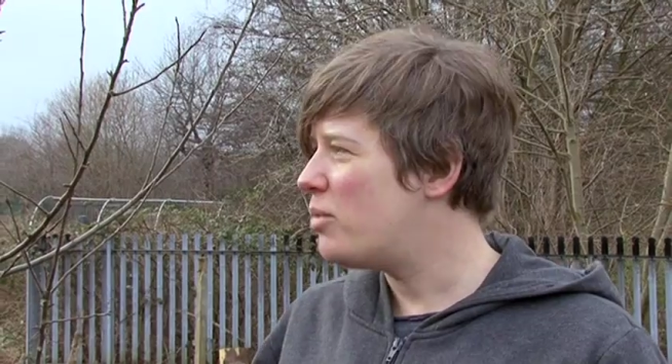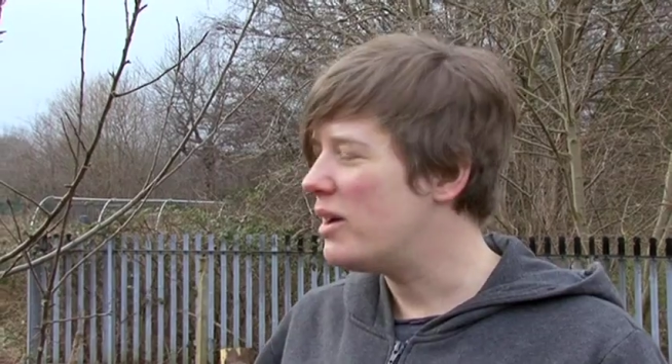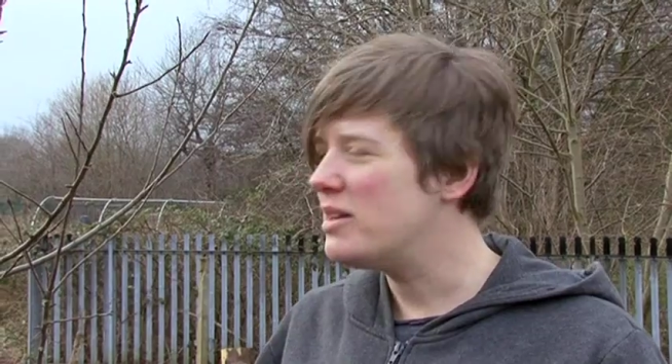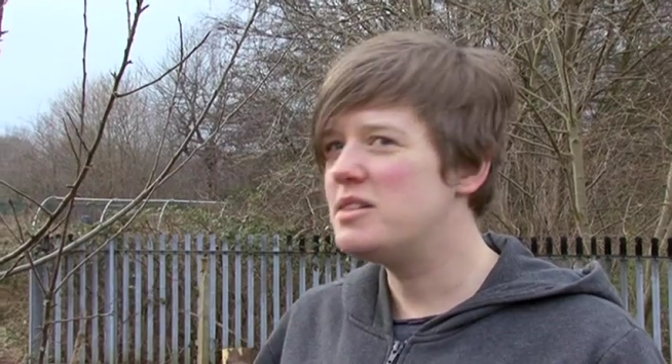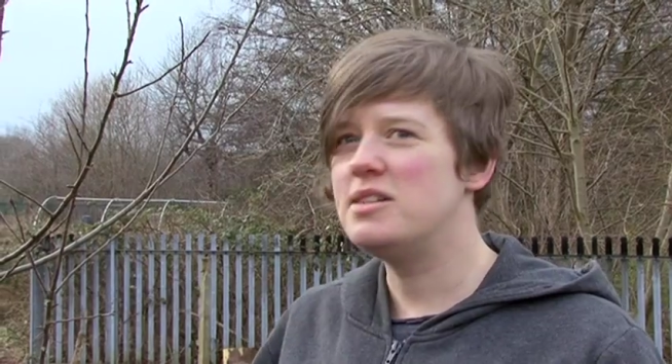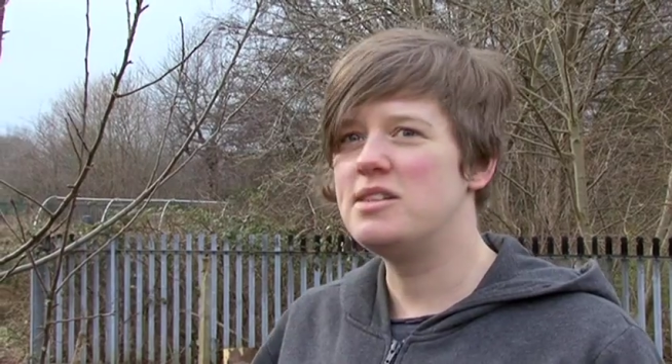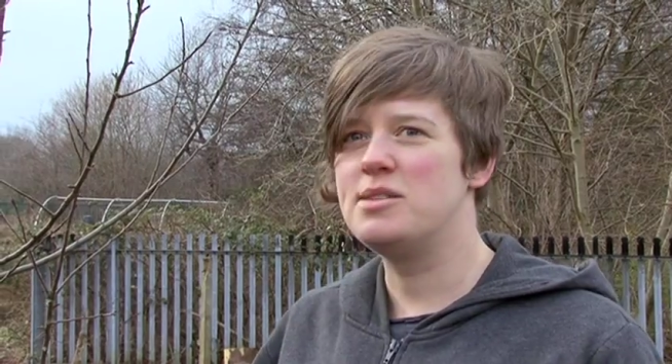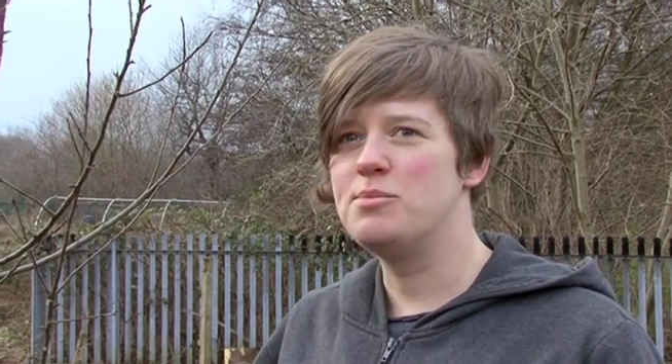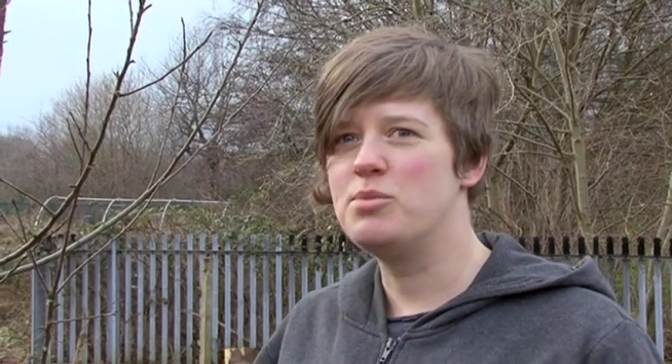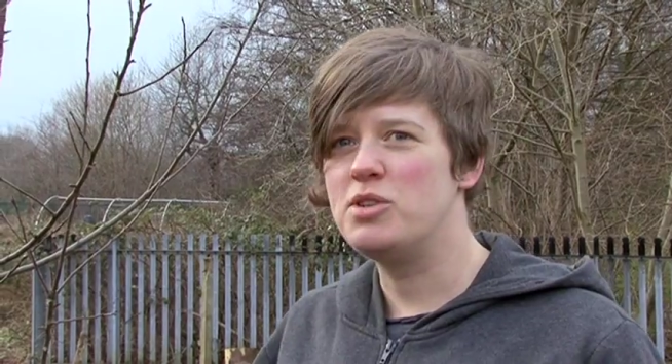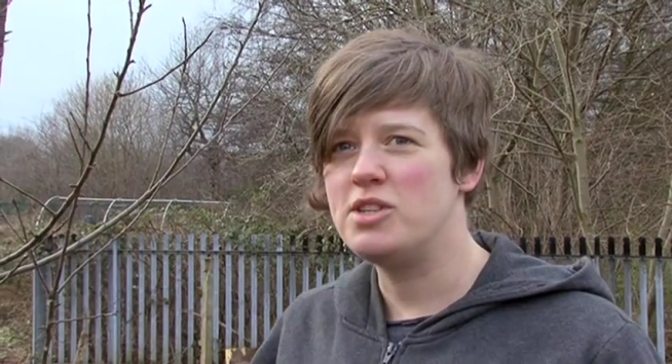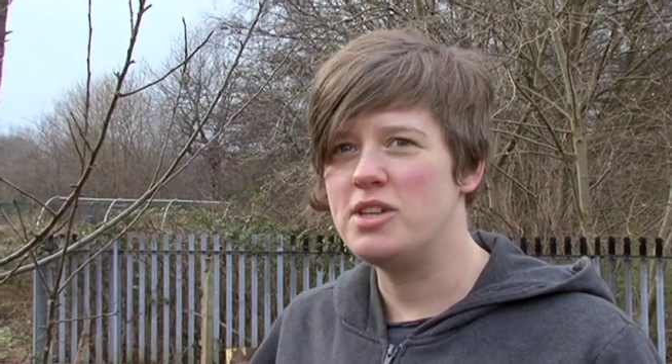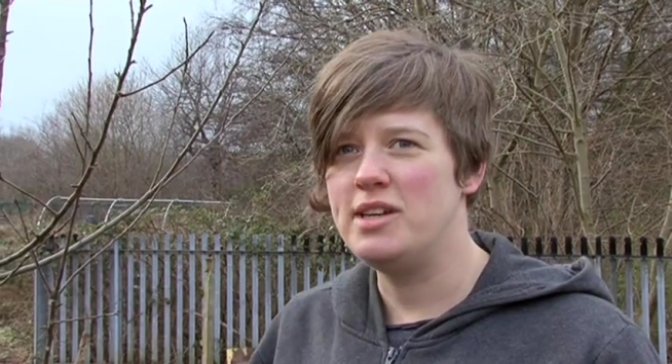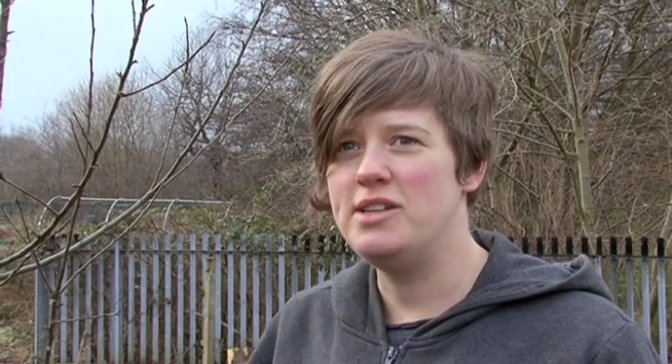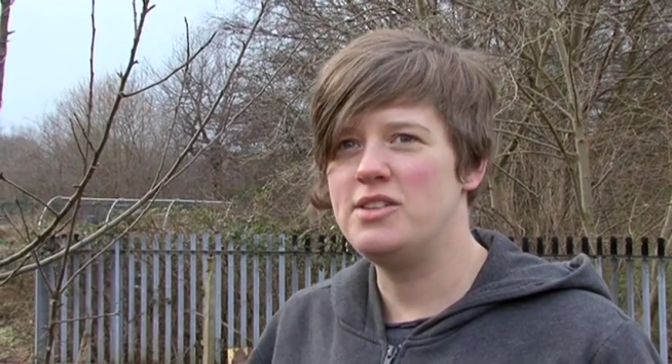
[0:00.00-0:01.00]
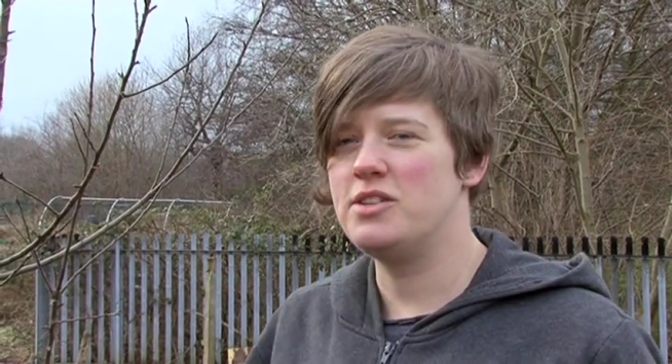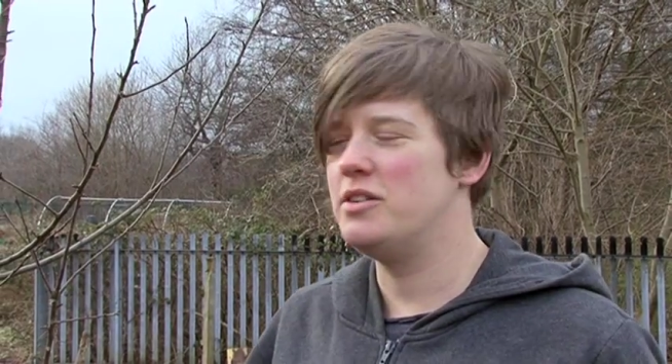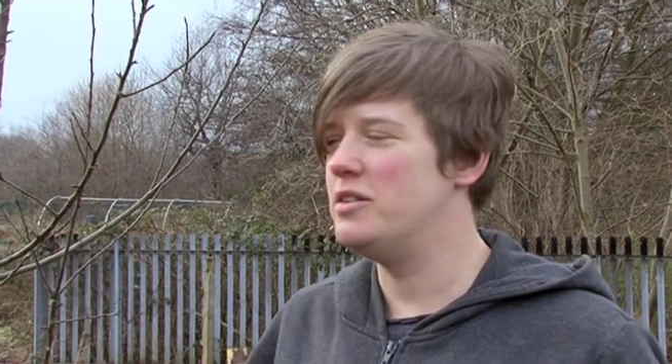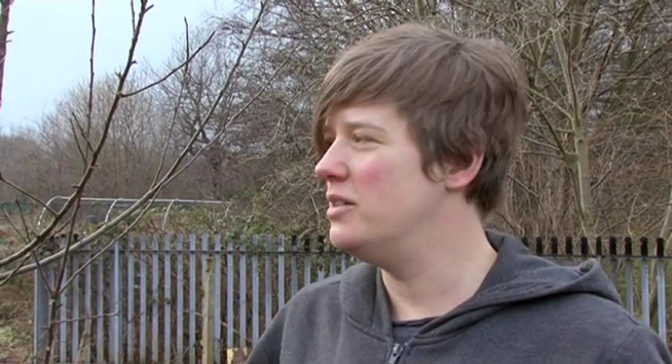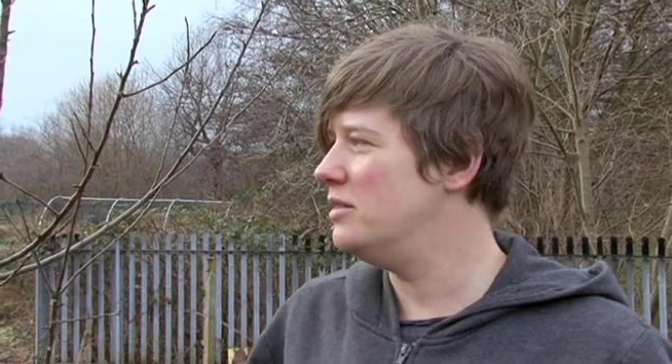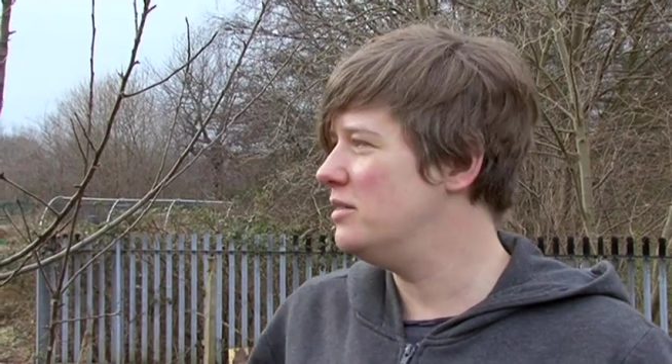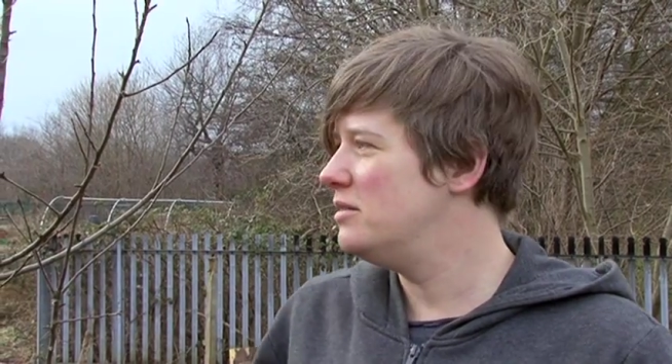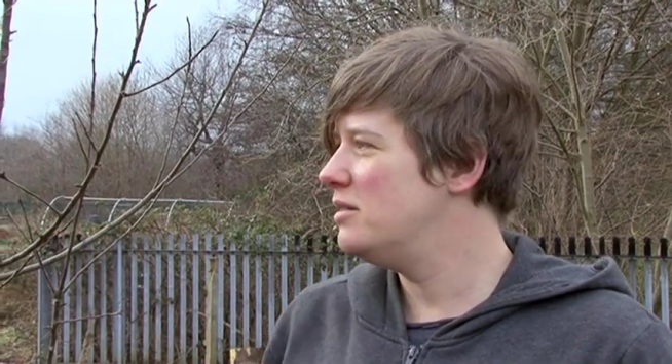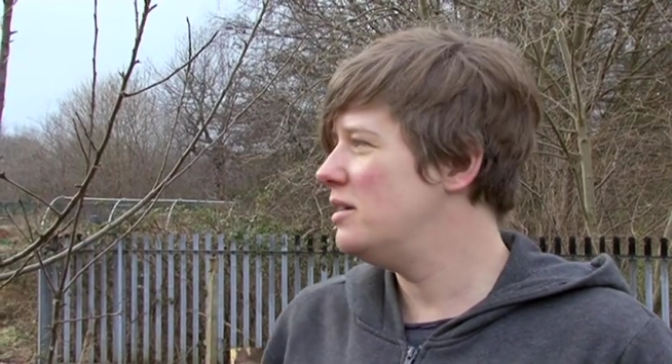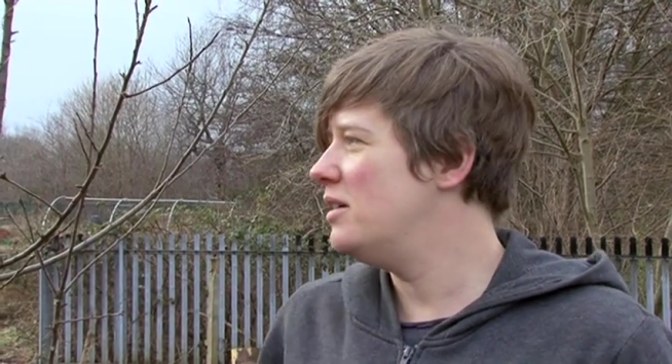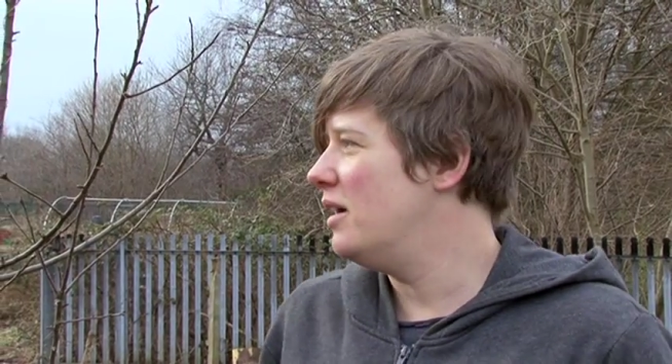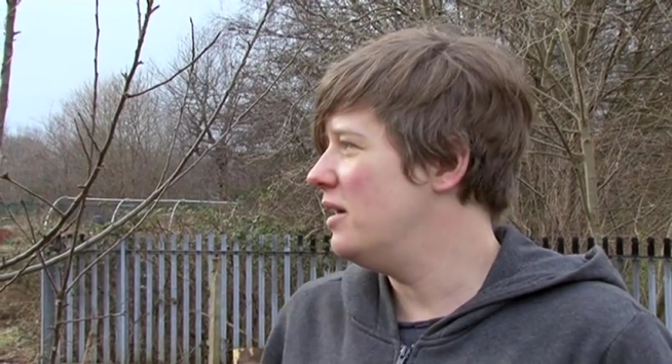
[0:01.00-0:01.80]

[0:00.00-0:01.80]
practice and procedure, and